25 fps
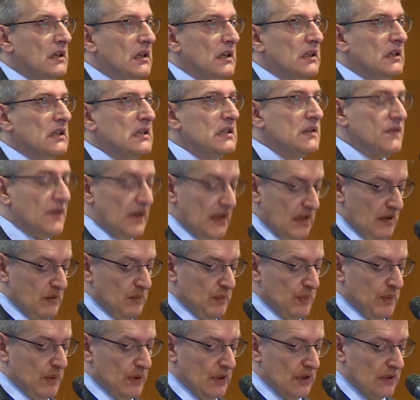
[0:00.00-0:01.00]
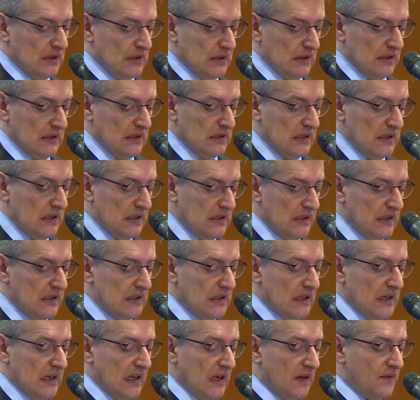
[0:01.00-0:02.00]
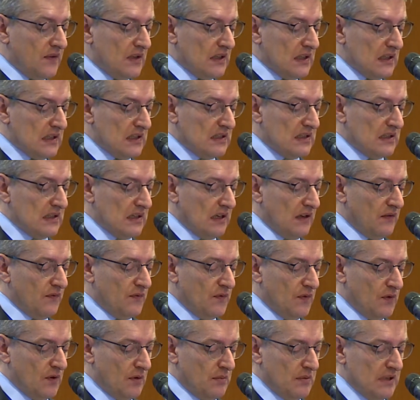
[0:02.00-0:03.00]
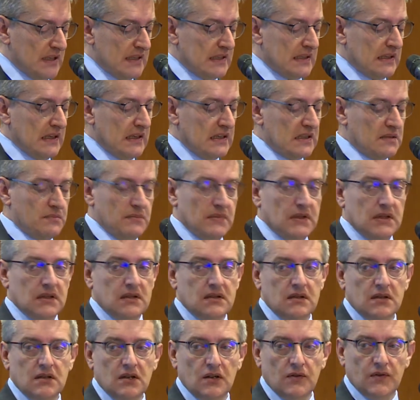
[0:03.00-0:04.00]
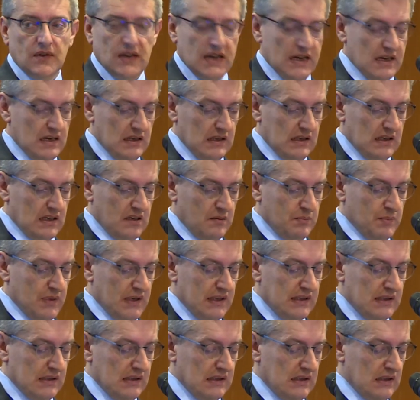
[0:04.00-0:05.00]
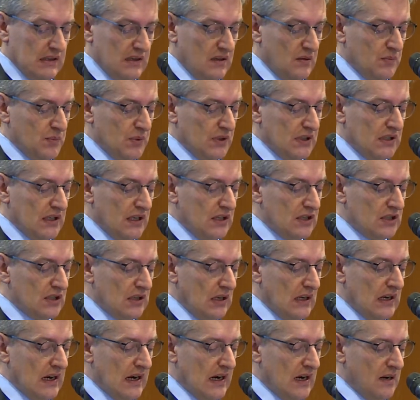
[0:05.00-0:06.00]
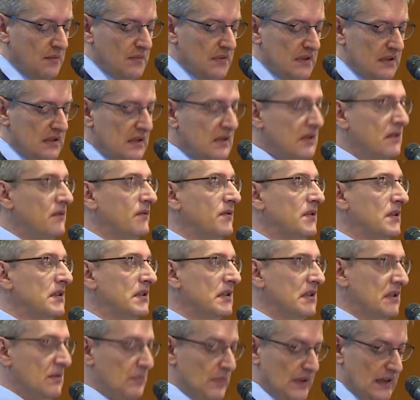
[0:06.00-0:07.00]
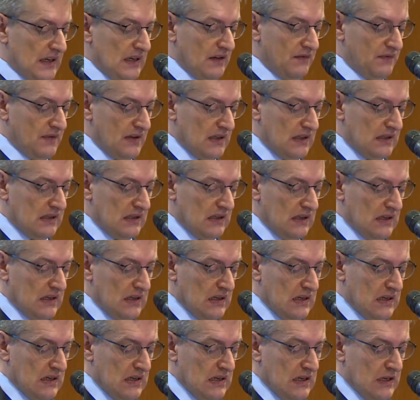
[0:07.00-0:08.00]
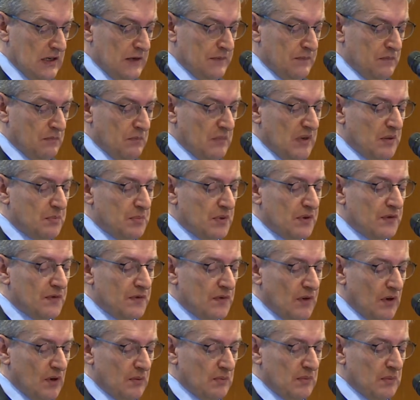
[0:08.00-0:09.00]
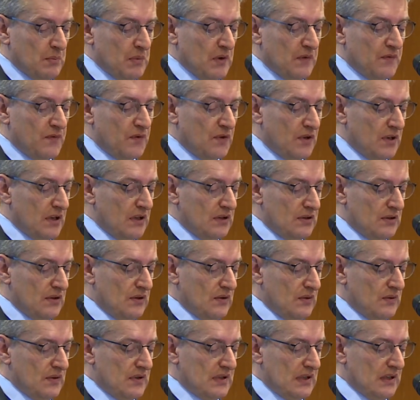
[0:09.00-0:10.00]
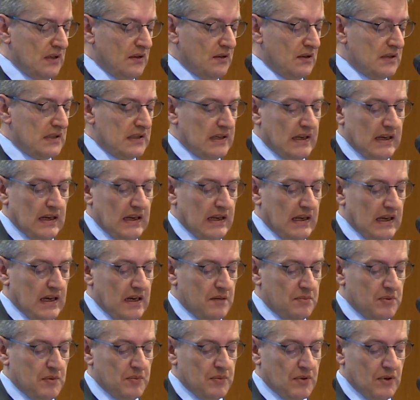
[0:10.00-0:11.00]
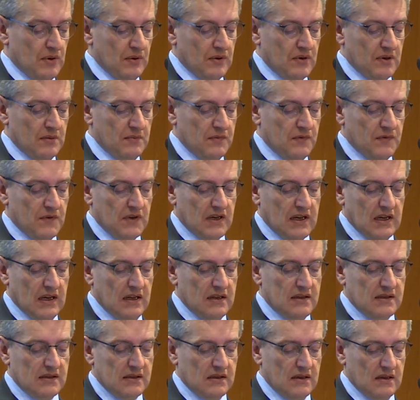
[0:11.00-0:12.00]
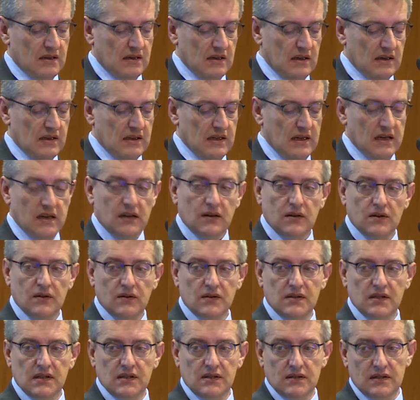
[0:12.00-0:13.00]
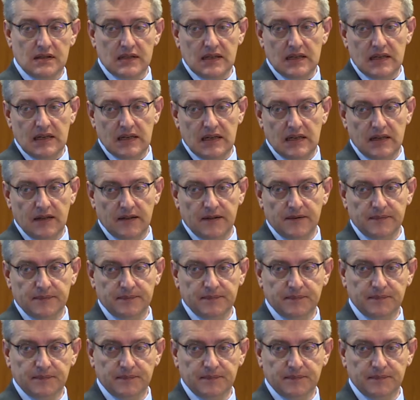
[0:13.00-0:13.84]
It is very important that an evidence-informed assessment of current capacity and potential harms versus benefits be performed before introducing or scaling up a program for cancer early diagnosis or screening.